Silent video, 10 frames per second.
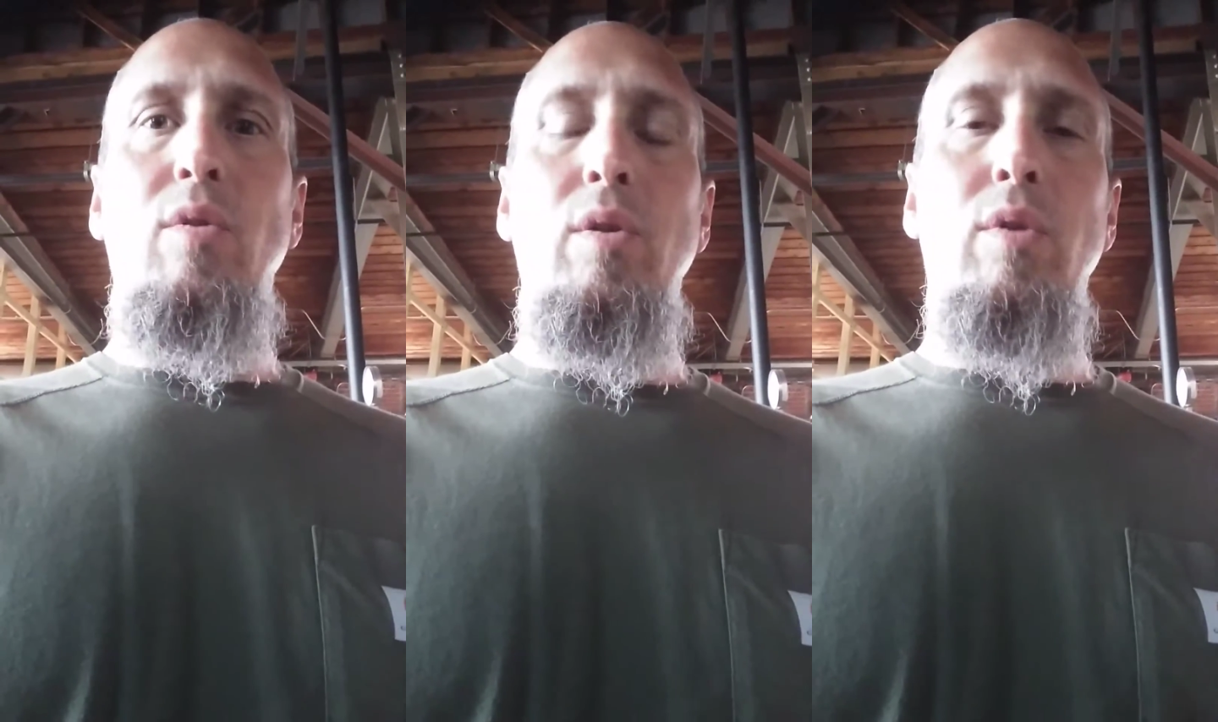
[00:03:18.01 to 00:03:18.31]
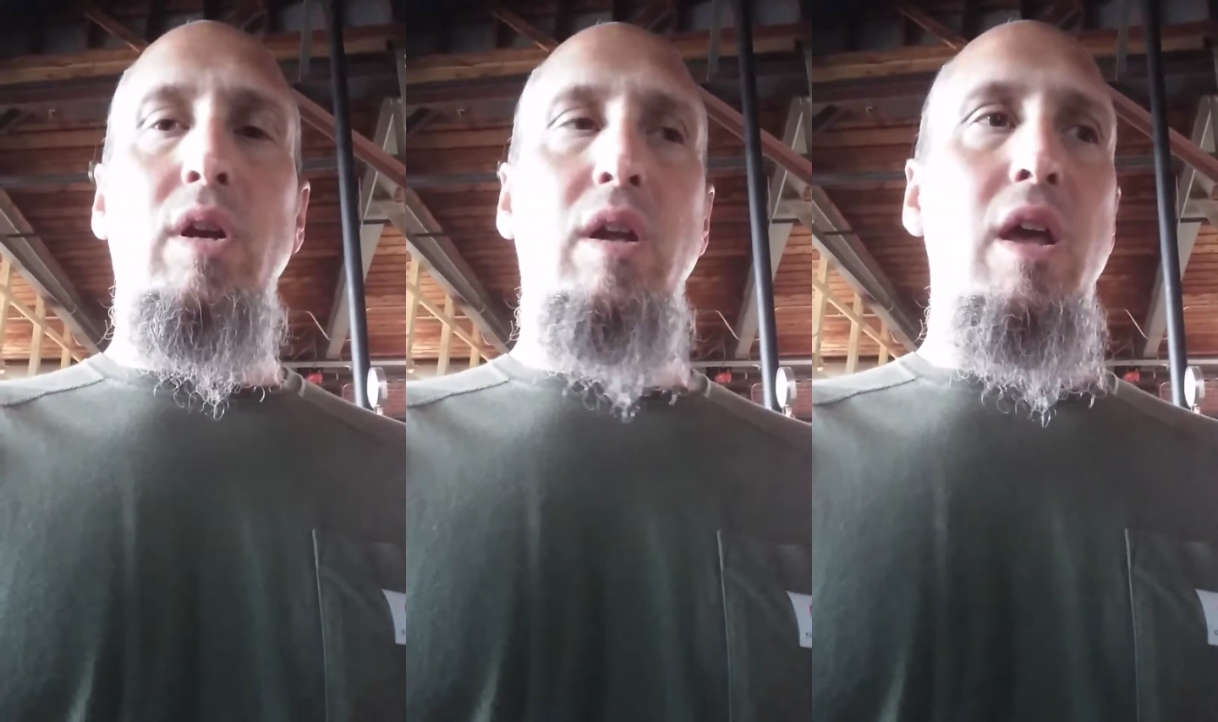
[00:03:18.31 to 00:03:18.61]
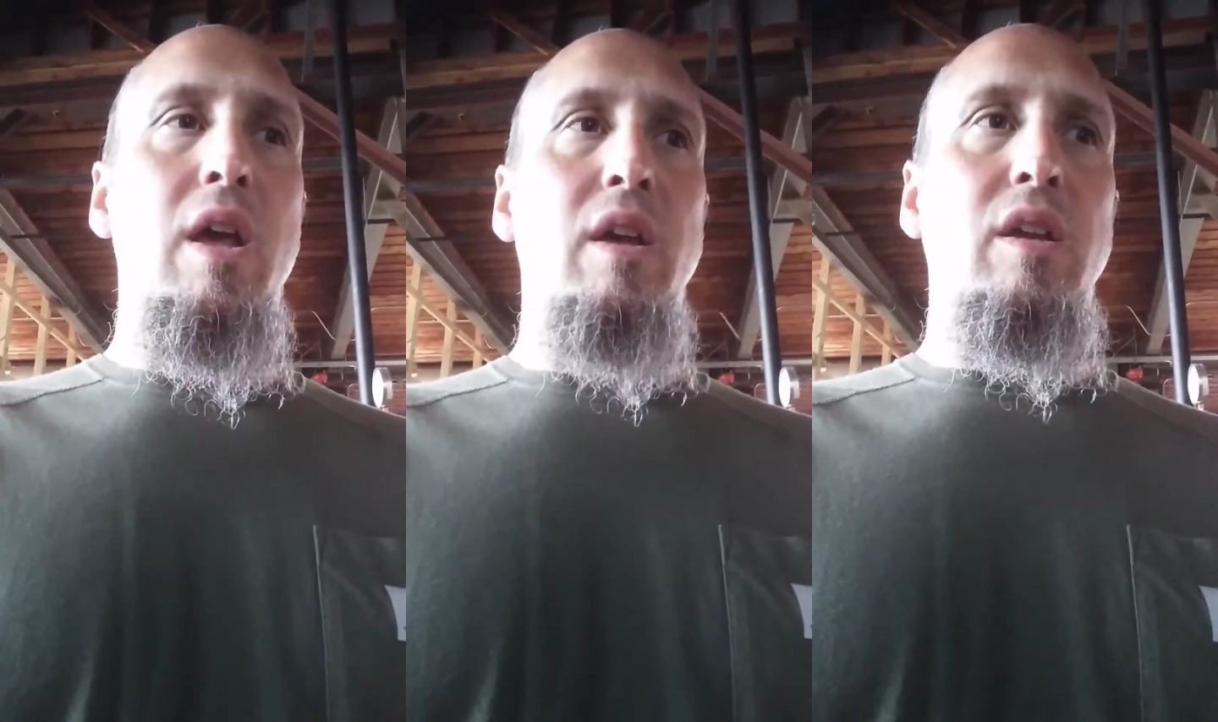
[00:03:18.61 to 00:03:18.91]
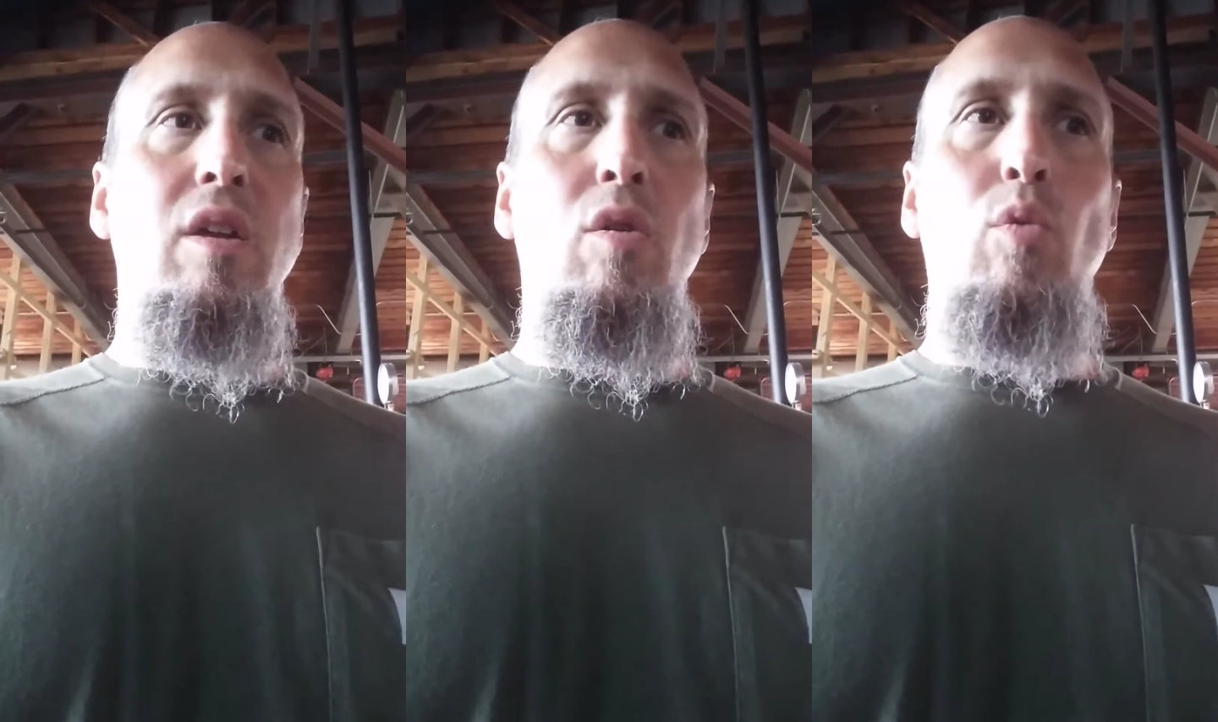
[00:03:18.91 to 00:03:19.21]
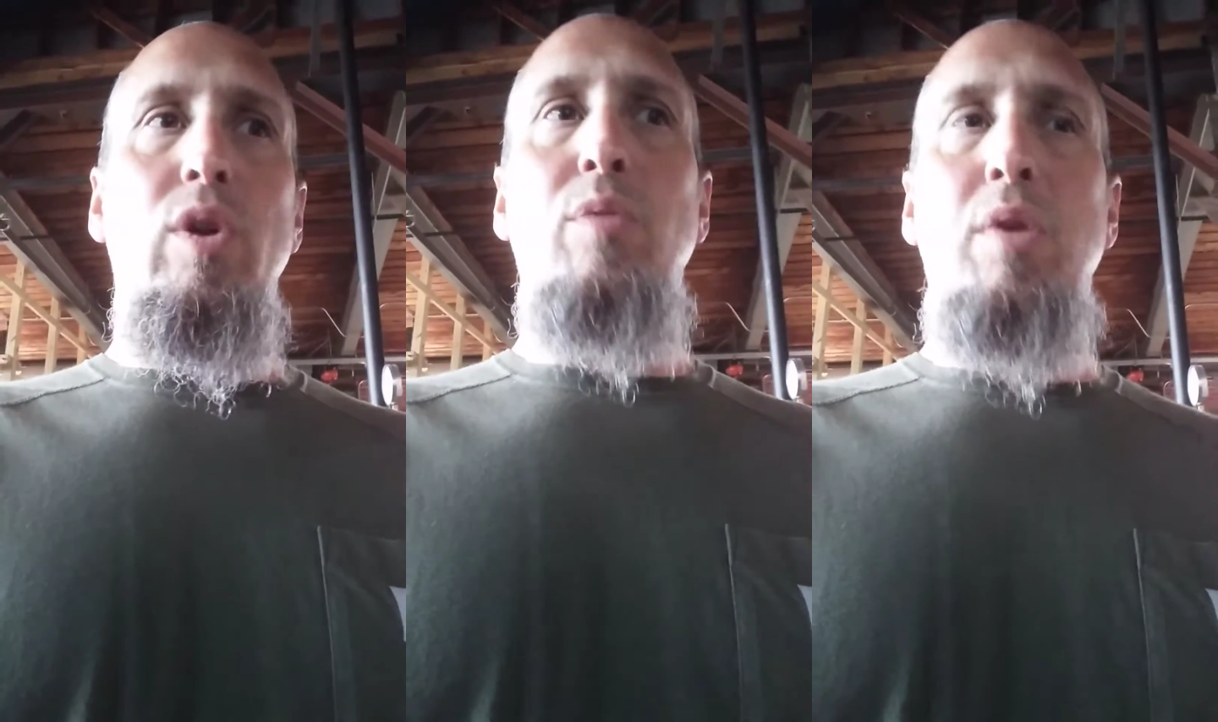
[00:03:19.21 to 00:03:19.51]
We work, you know,
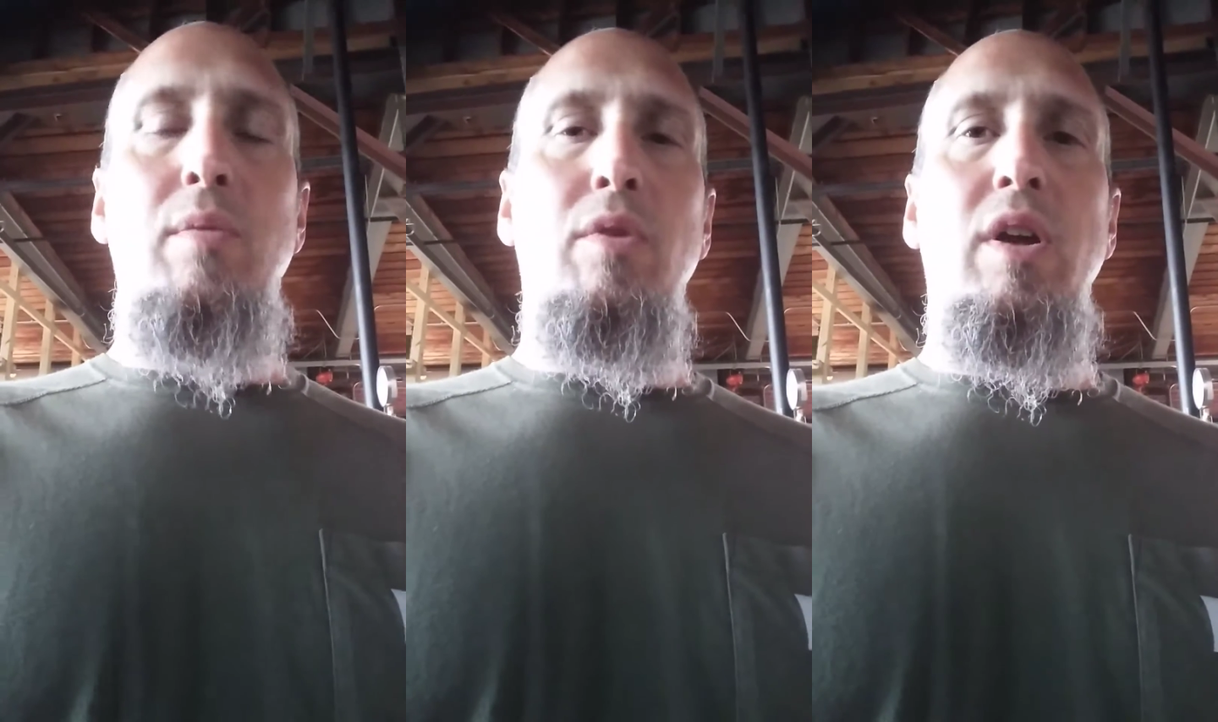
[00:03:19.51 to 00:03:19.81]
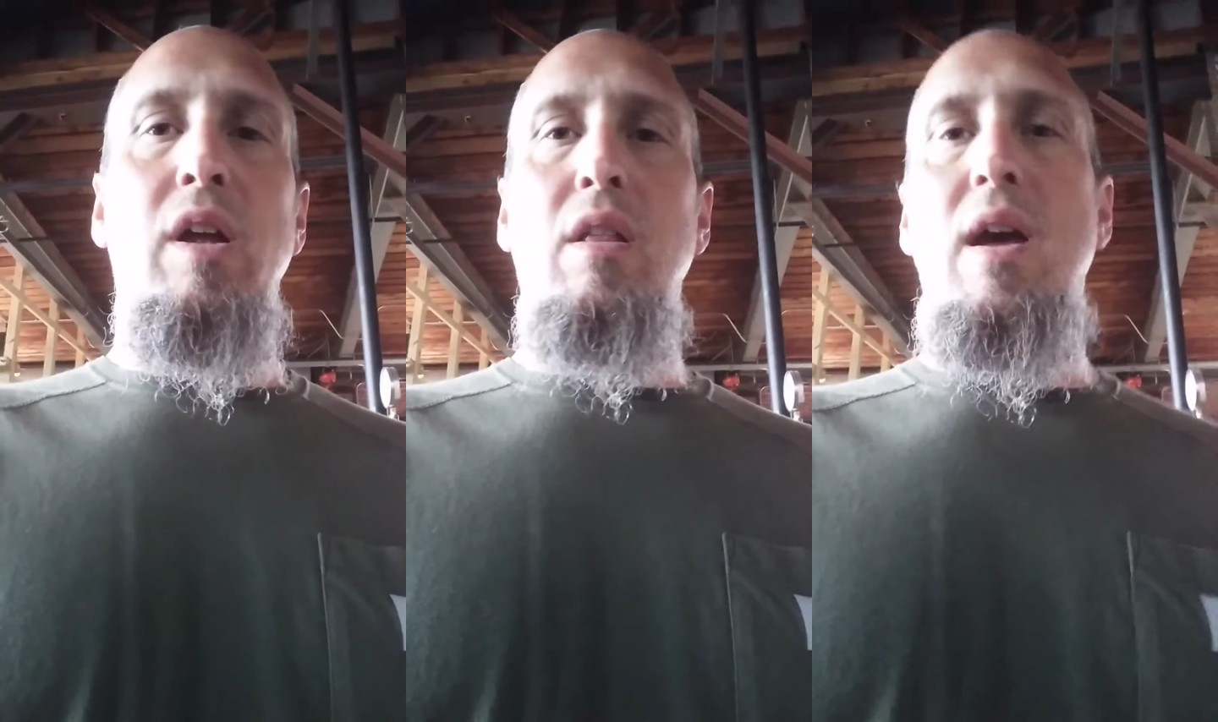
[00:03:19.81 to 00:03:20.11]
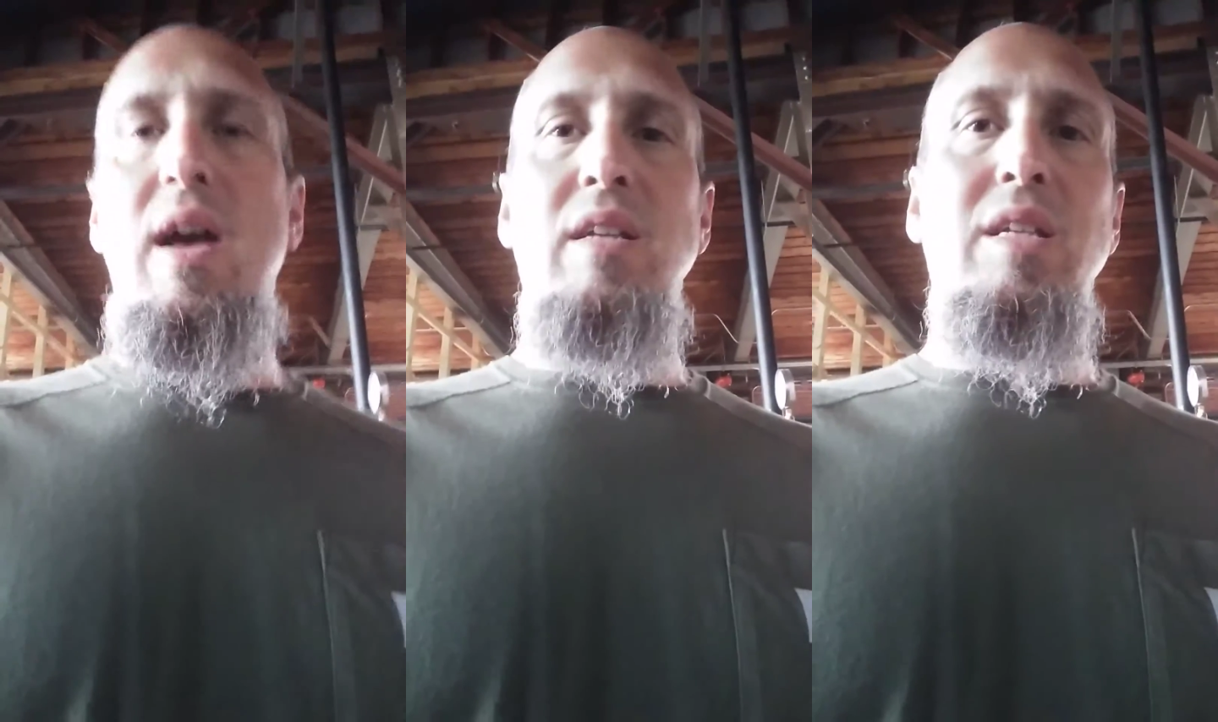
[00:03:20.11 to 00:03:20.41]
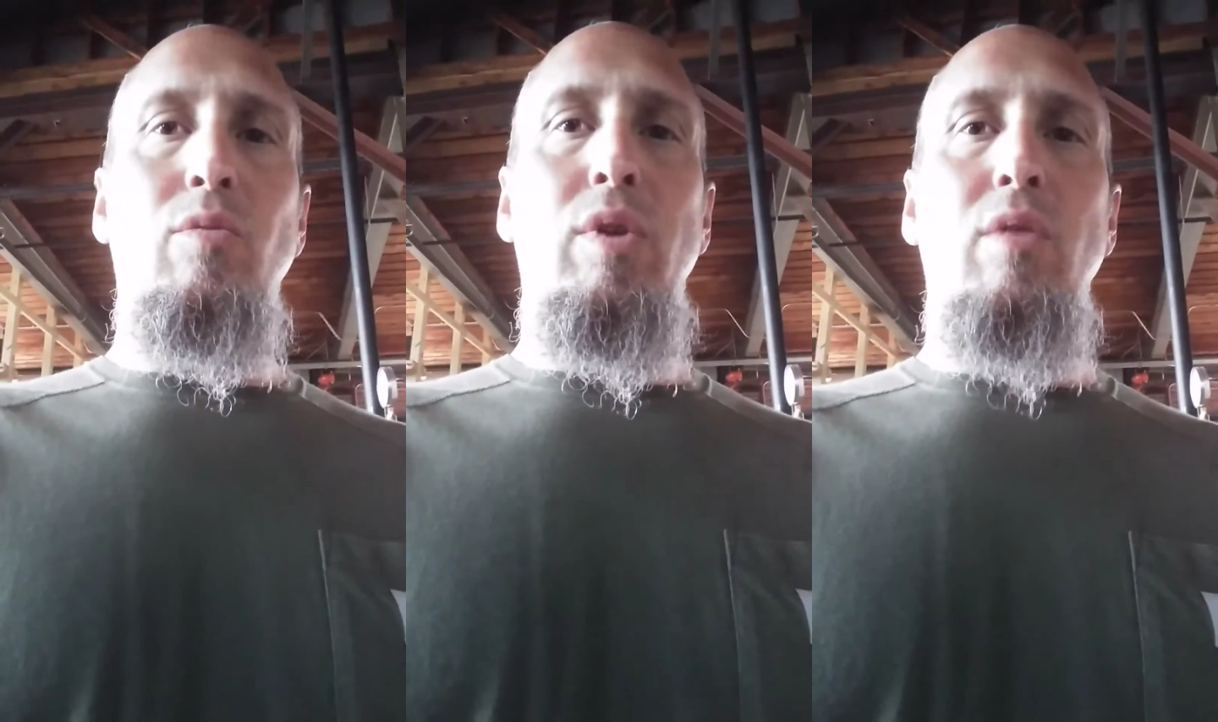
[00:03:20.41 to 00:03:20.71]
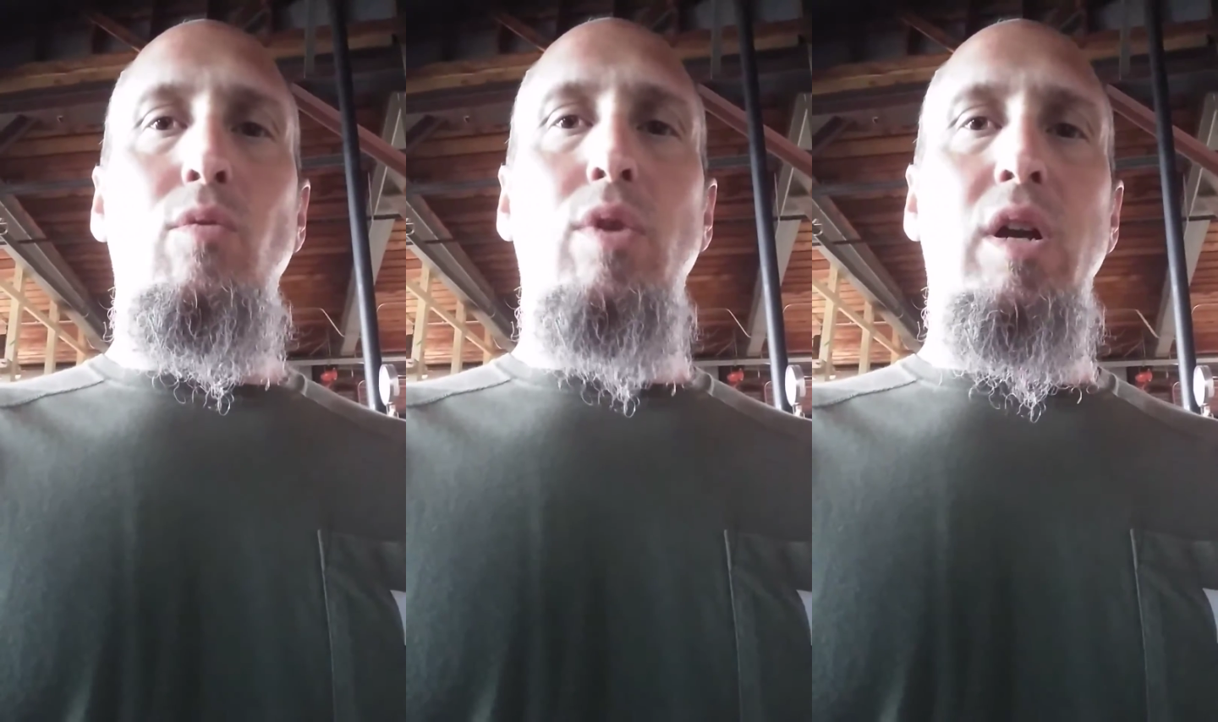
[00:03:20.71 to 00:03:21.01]
with people in class, and
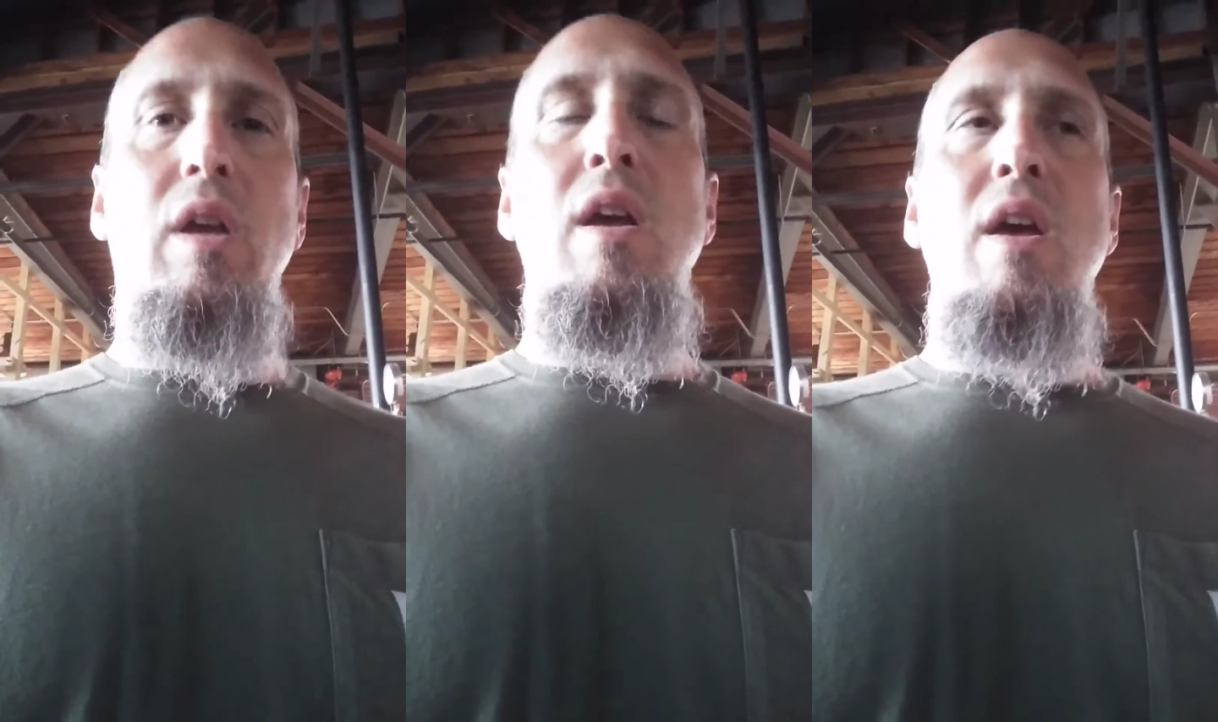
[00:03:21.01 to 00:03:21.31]
we work